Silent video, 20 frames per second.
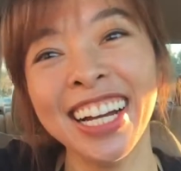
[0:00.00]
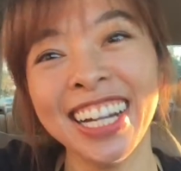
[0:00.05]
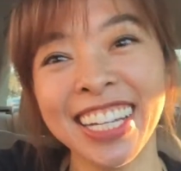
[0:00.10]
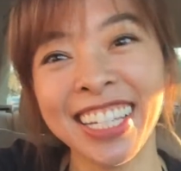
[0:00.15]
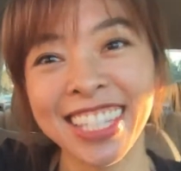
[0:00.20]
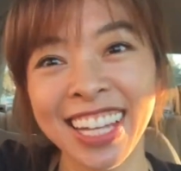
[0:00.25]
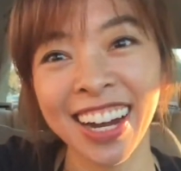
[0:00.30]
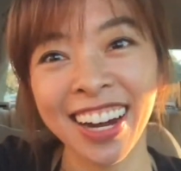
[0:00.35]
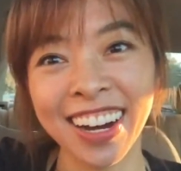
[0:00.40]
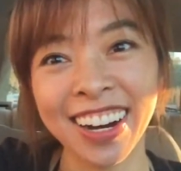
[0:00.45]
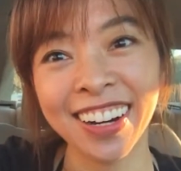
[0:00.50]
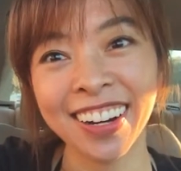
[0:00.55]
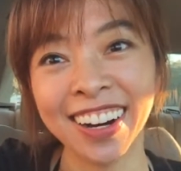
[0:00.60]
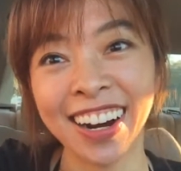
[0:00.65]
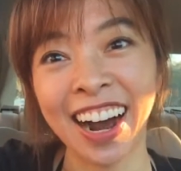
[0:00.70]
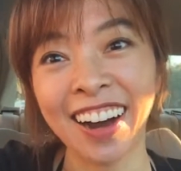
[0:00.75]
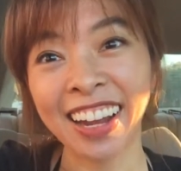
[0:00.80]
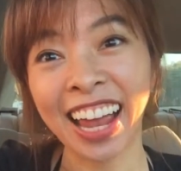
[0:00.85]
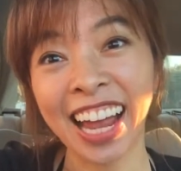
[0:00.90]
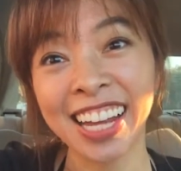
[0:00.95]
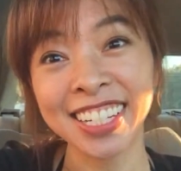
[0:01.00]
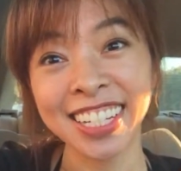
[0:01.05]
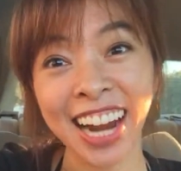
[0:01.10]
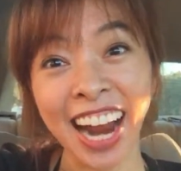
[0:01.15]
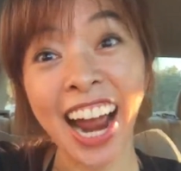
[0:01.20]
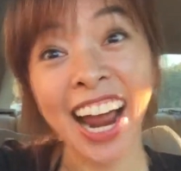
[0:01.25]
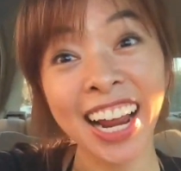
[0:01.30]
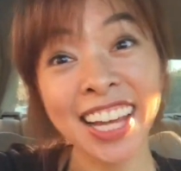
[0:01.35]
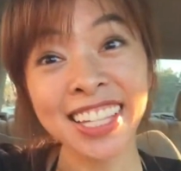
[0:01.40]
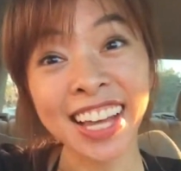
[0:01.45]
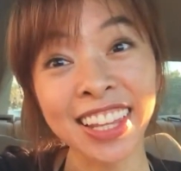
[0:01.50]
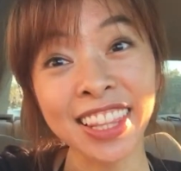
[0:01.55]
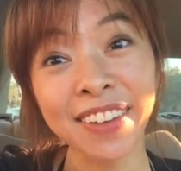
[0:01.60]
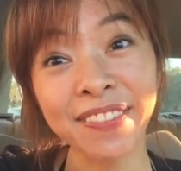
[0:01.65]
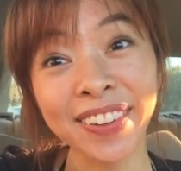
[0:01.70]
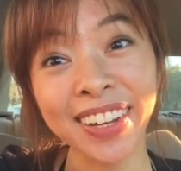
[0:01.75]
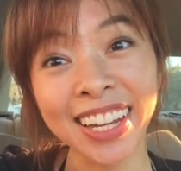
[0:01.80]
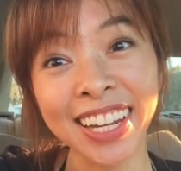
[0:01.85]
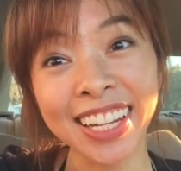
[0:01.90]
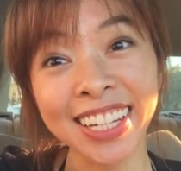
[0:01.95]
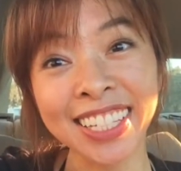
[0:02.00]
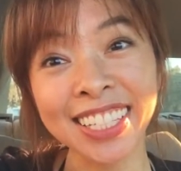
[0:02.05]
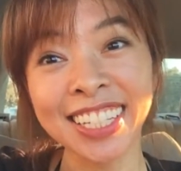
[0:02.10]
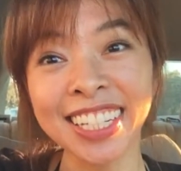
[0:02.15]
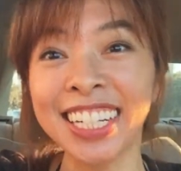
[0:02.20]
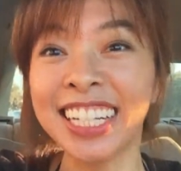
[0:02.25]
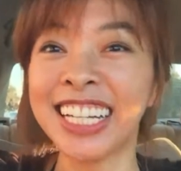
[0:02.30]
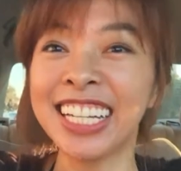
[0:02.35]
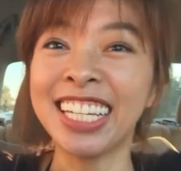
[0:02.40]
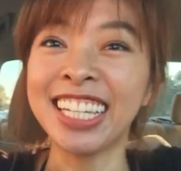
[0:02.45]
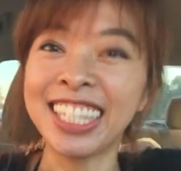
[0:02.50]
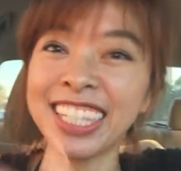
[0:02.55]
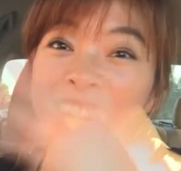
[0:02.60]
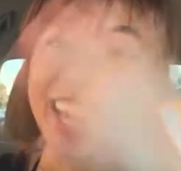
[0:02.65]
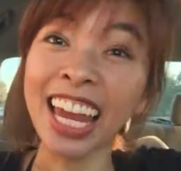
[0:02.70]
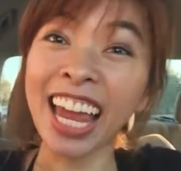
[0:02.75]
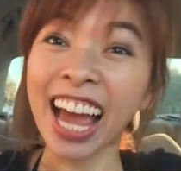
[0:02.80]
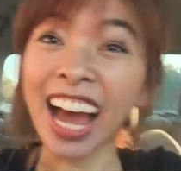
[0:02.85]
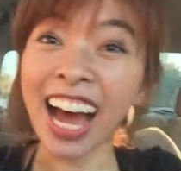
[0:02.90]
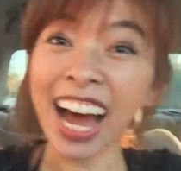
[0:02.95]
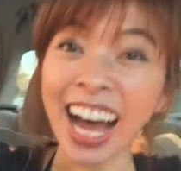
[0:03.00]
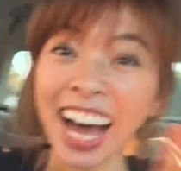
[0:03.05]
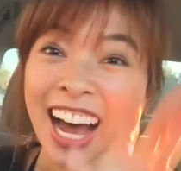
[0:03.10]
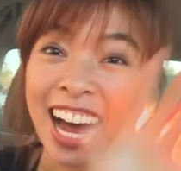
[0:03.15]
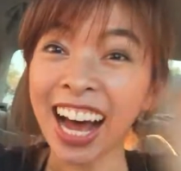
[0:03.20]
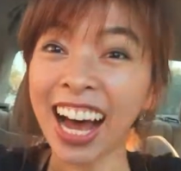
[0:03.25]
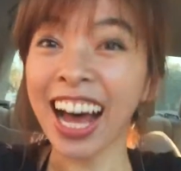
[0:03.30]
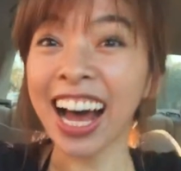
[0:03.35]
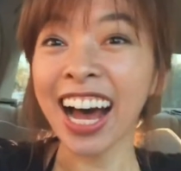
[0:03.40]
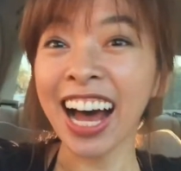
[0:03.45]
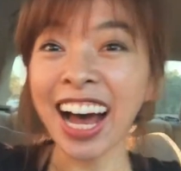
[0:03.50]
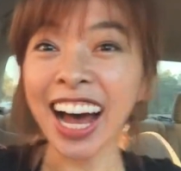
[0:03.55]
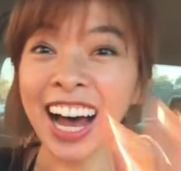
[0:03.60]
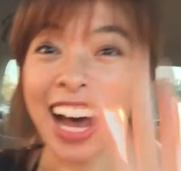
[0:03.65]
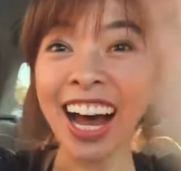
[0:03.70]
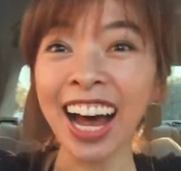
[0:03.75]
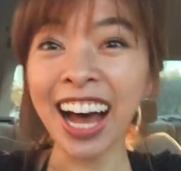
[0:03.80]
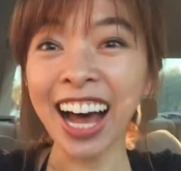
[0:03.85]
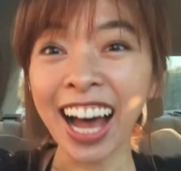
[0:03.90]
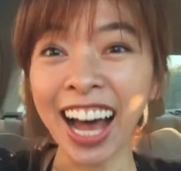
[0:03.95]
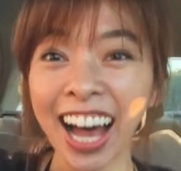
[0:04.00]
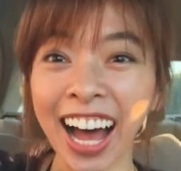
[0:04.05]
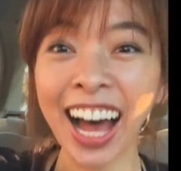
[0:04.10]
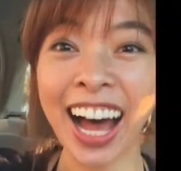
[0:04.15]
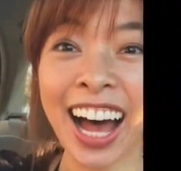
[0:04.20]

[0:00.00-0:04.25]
So I'll catch you guys on the beach. See ya. I just